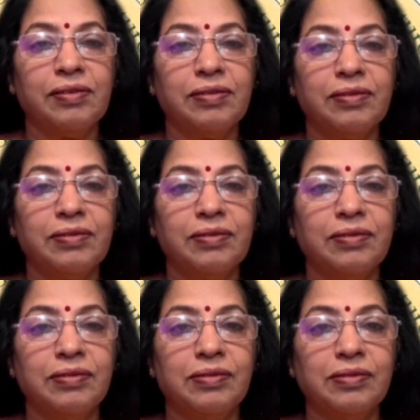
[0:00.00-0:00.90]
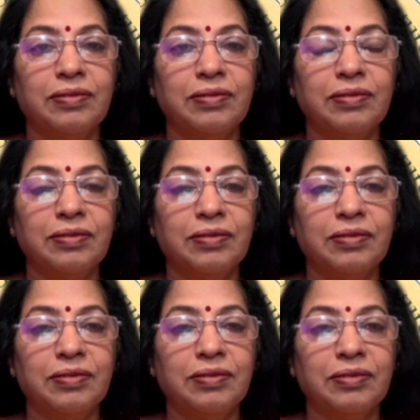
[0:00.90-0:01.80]

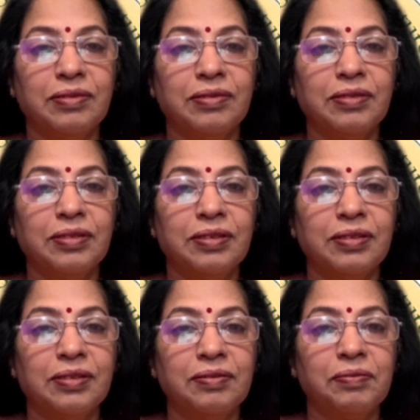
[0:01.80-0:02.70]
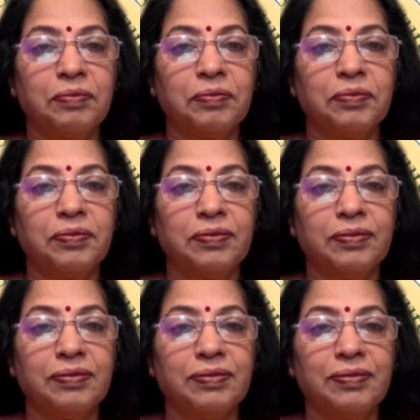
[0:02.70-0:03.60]

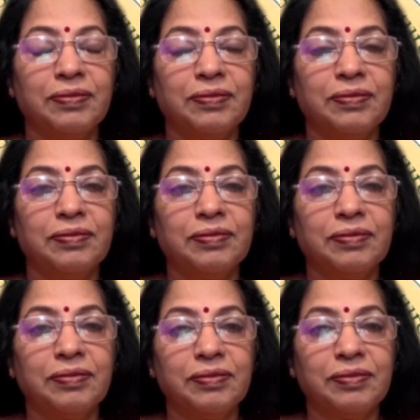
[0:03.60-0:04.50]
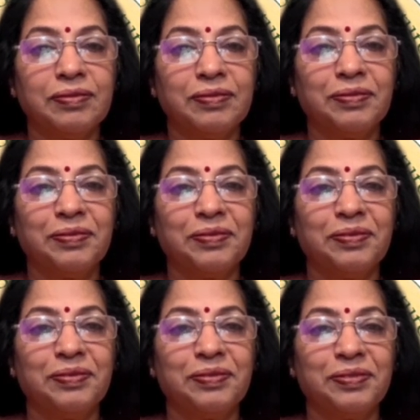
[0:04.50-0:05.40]

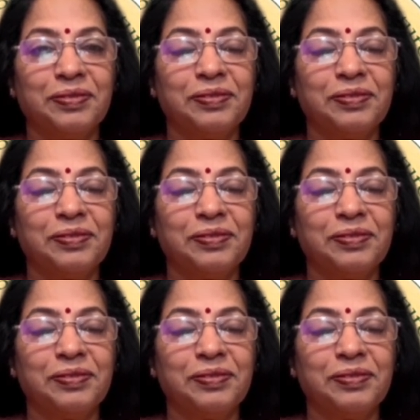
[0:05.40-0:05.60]
(not speaking)